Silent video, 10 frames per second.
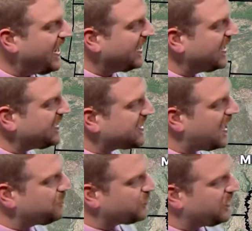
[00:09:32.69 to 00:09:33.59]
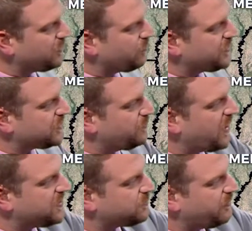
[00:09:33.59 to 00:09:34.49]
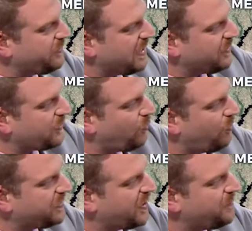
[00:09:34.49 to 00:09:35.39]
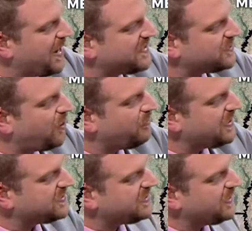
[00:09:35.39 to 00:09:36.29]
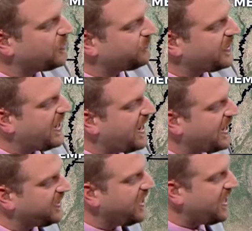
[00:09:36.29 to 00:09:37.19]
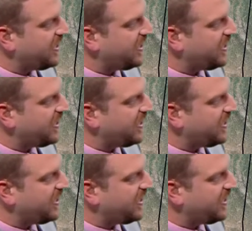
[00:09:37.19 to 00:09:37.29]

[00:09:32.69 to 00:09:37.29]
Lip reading: And anytime during the winter months when we have a cold air mass already sitting overhead